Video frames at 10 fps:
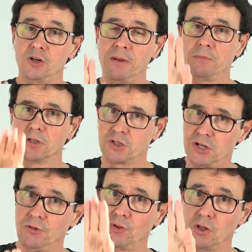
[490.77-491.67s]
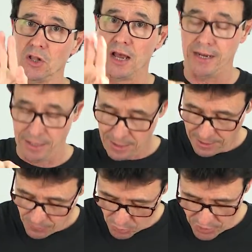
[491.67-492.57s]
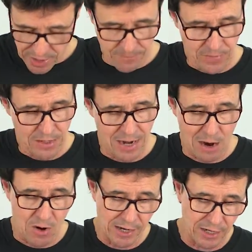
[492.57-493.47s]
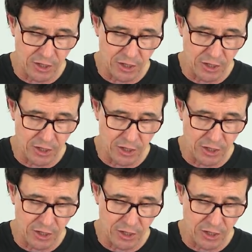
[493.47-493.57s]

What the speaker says: to be able to tilt the light, well then, now I can